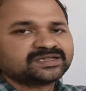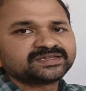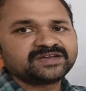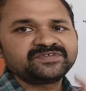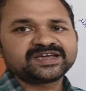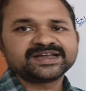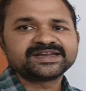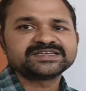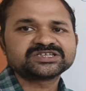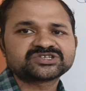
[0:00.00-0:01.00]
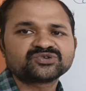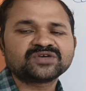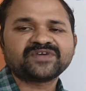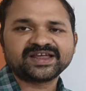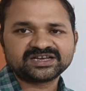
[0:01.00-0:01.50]
then we can reach us to the
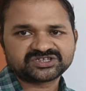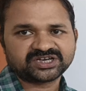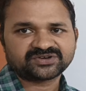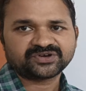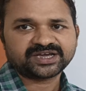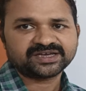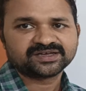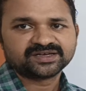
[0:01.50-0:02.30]
final state. Okay.